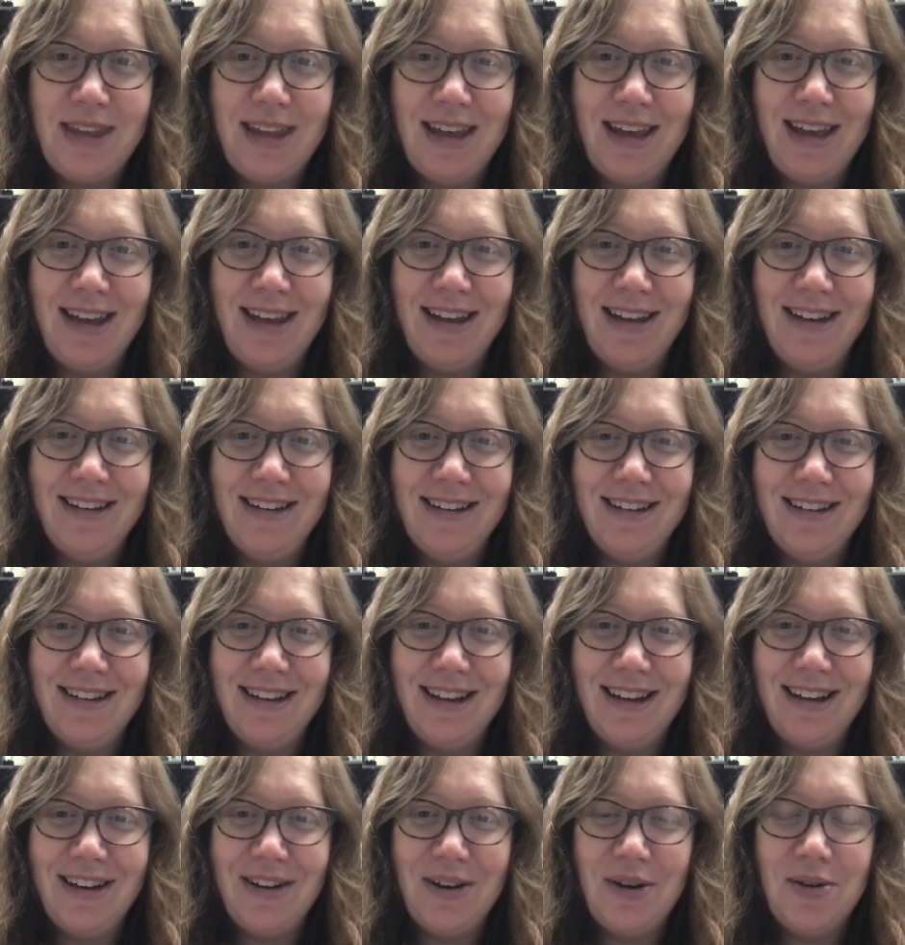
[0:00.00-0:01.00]
And
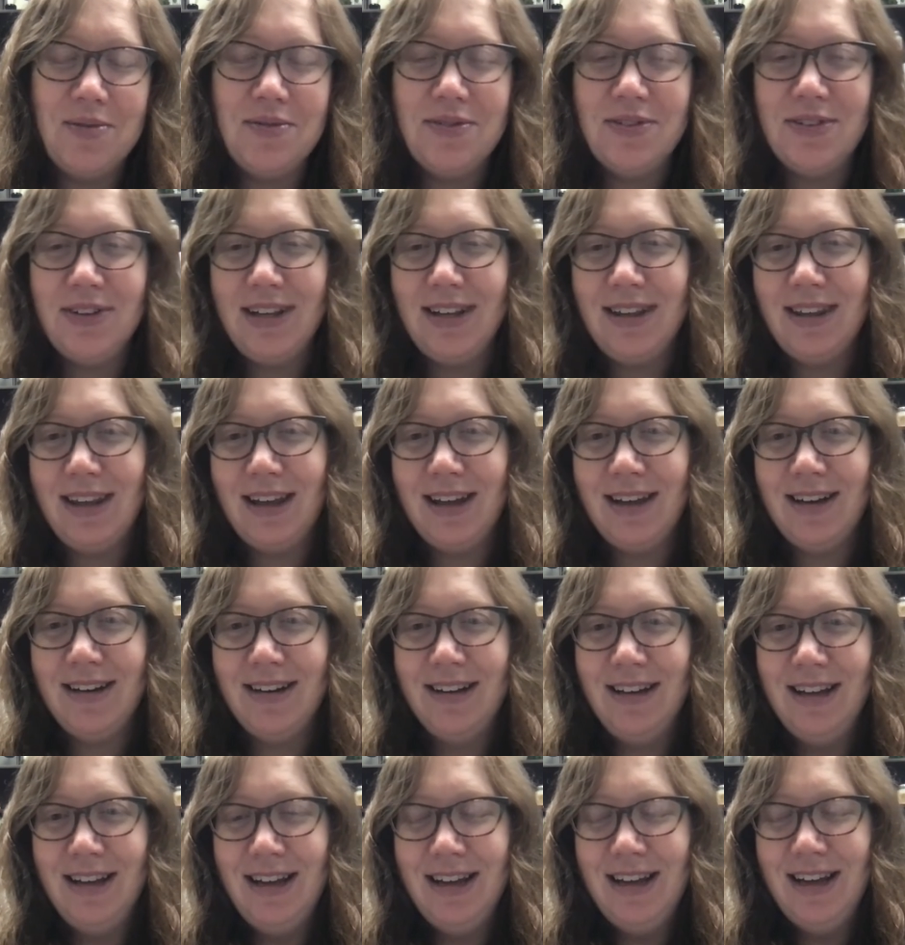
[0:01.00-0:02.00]
hopefully that
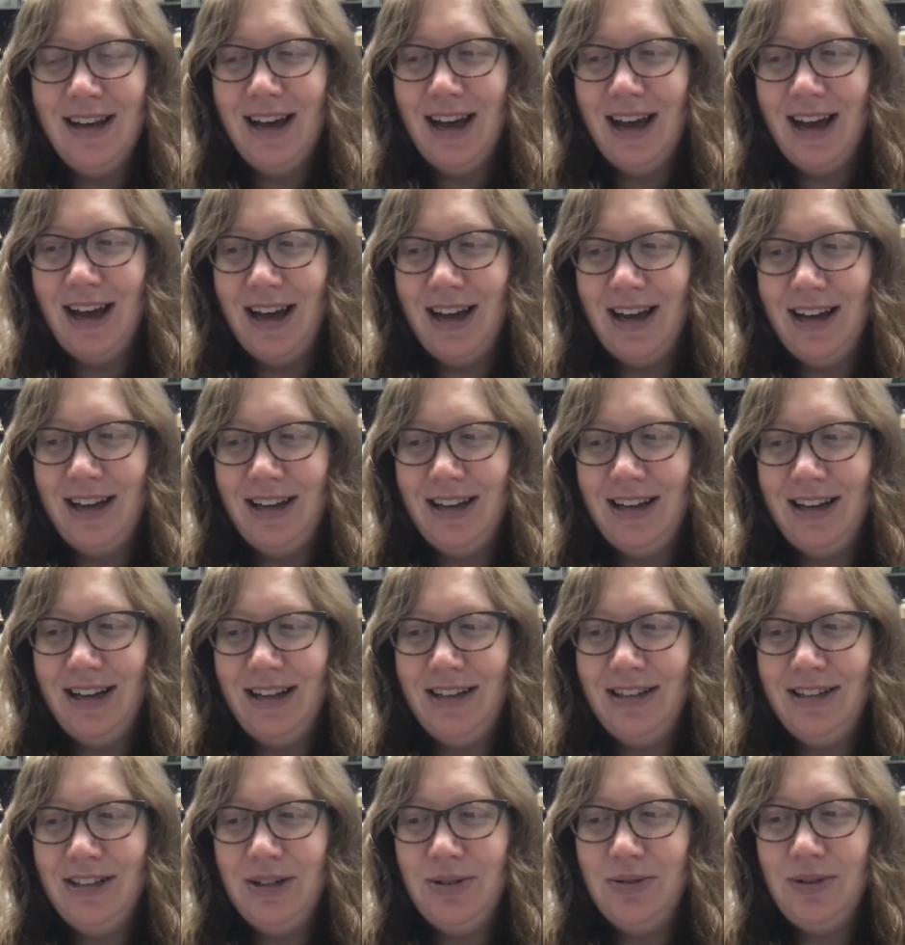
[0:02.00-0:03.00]

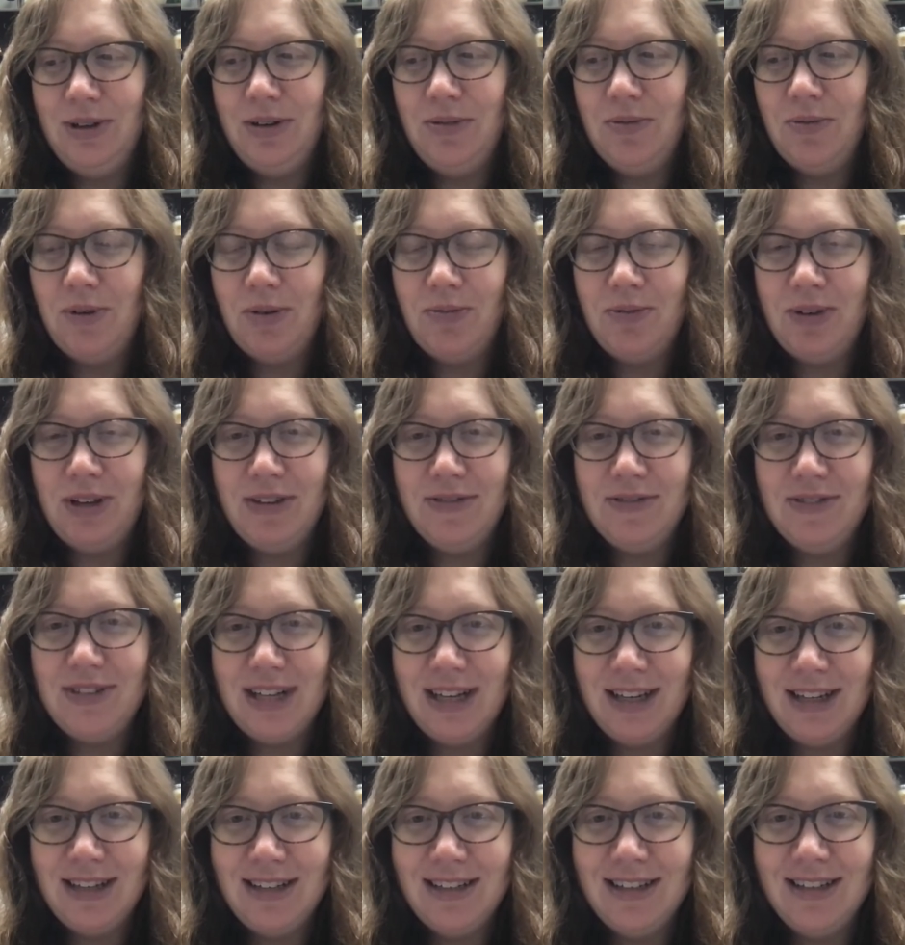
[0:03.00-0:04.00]
in doing what we've
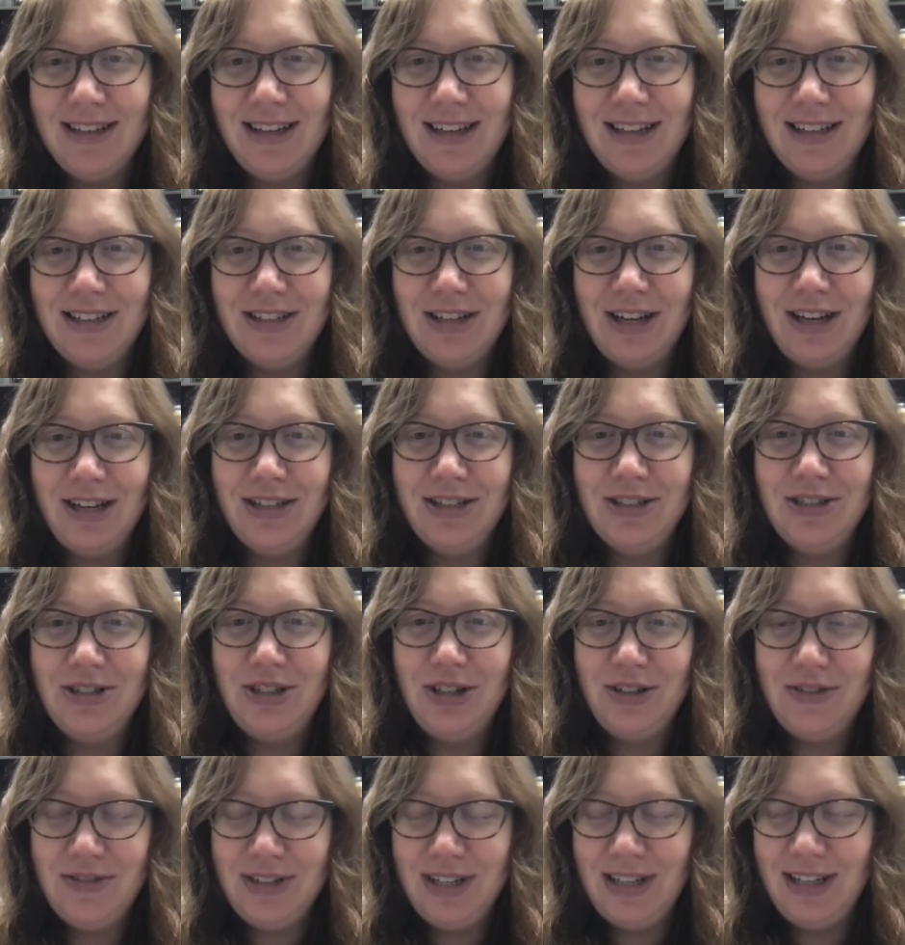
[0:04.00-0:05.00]
done in
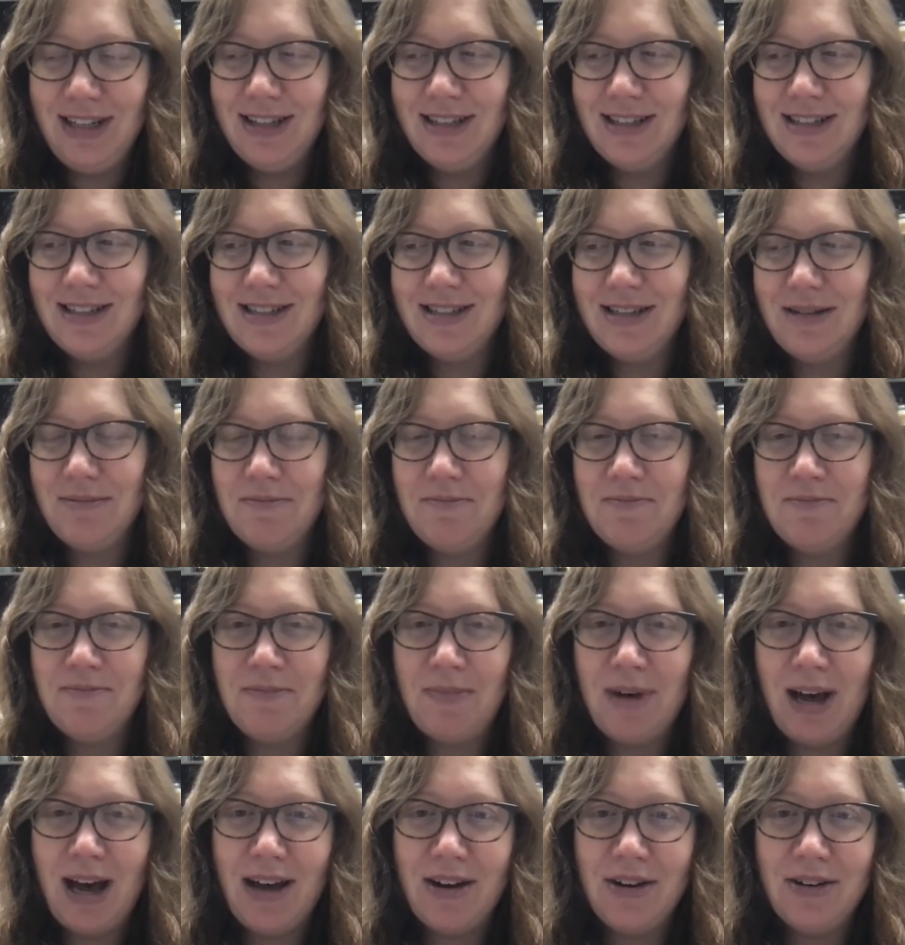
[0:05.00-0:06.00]
shifting this
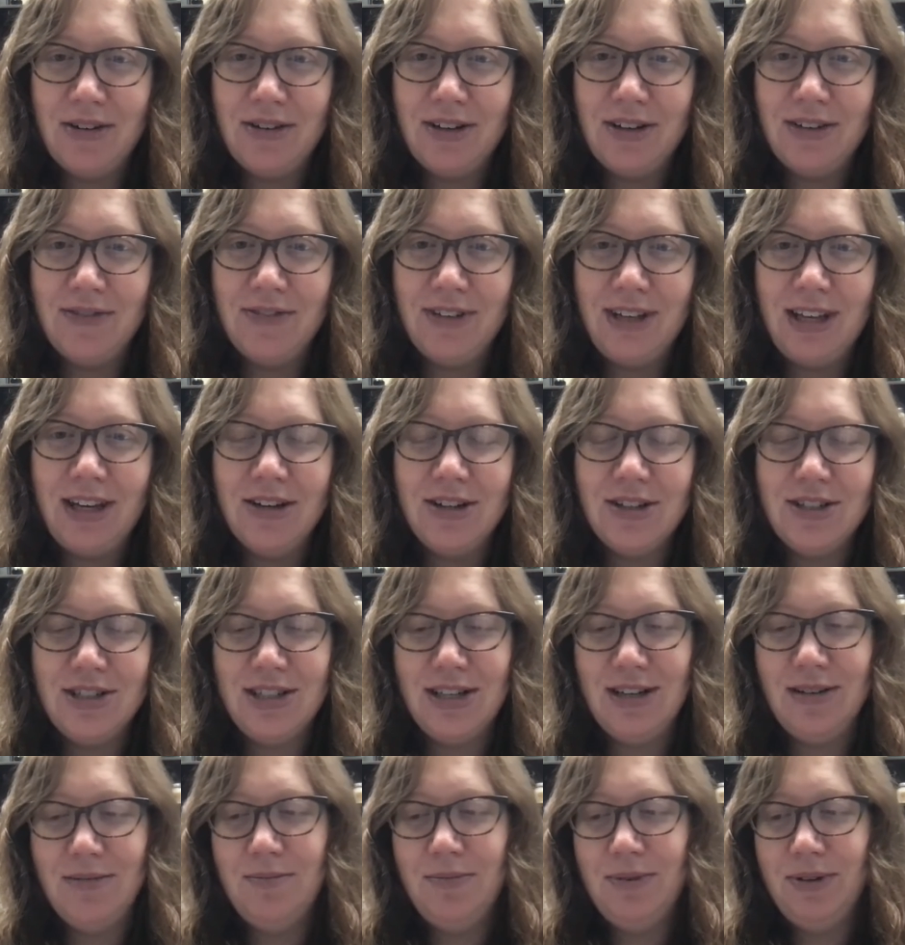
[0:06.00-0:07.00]
model of
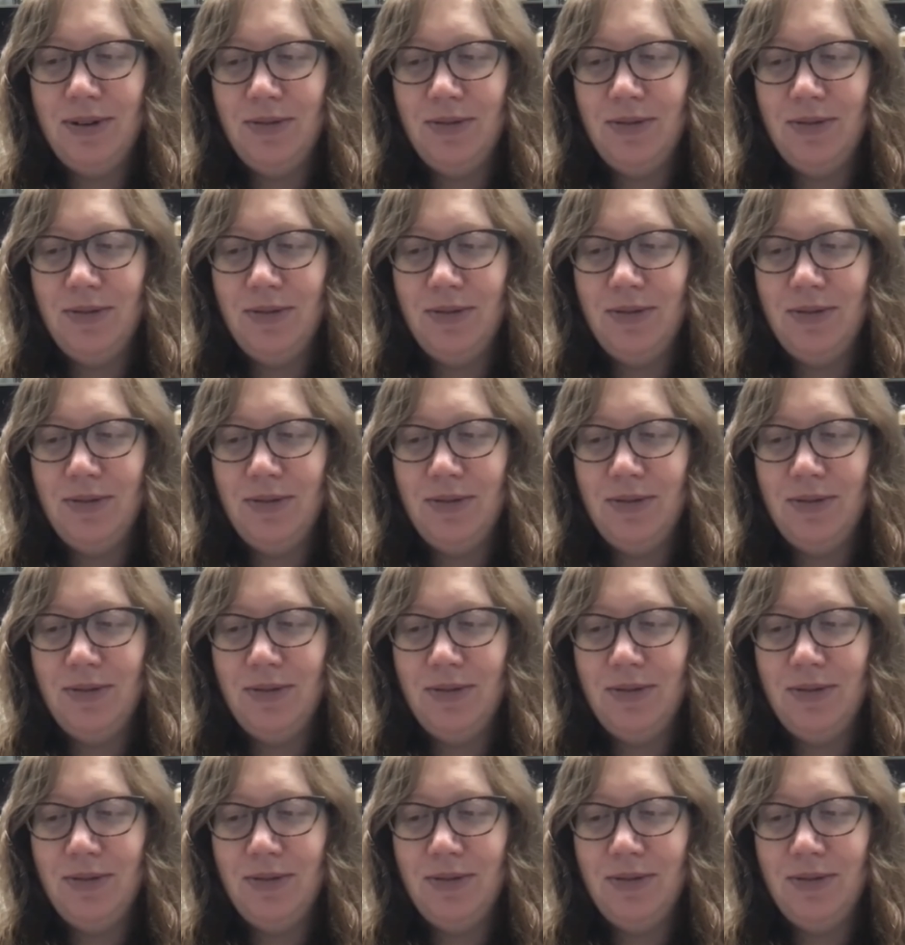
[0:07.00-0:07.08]
leadership,